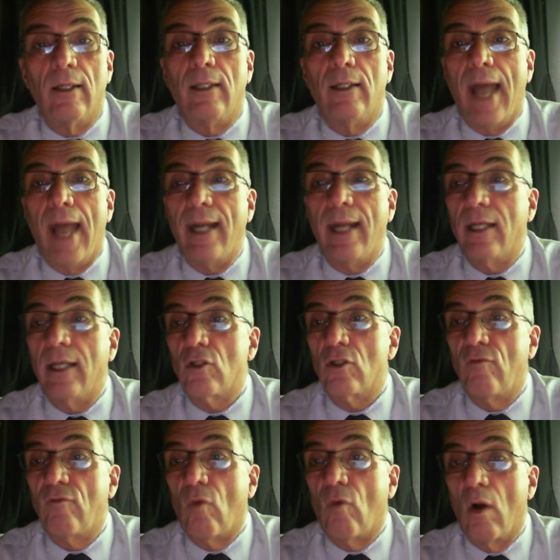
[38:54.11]
That is
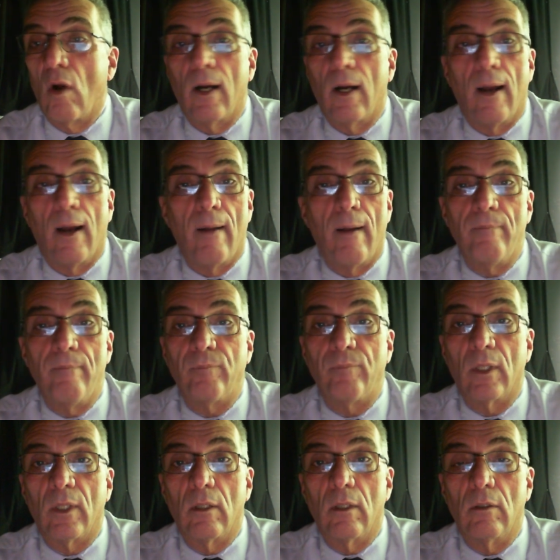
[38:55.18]
for um,
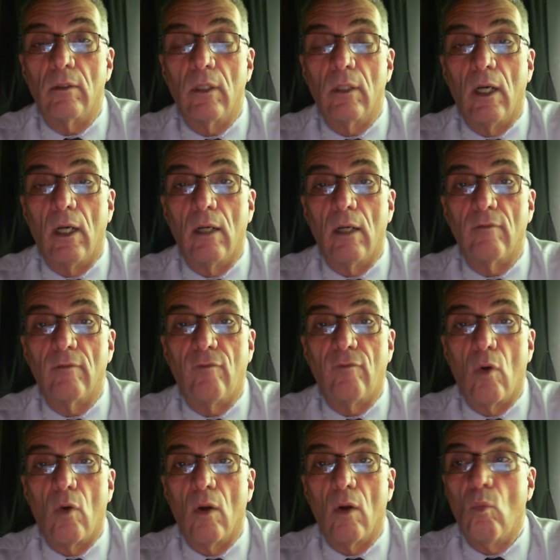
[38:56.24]
uh,
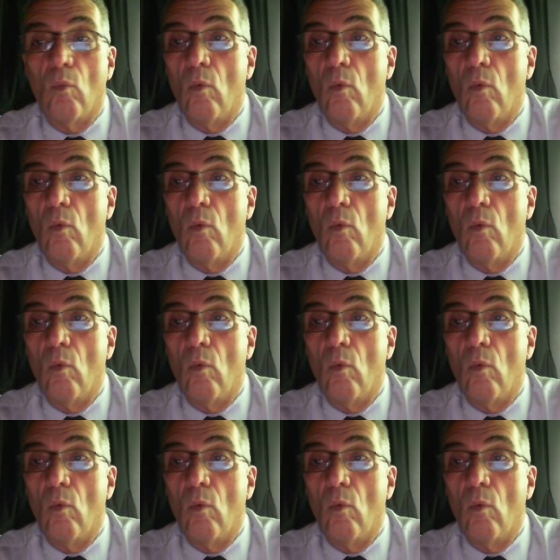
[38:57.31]
for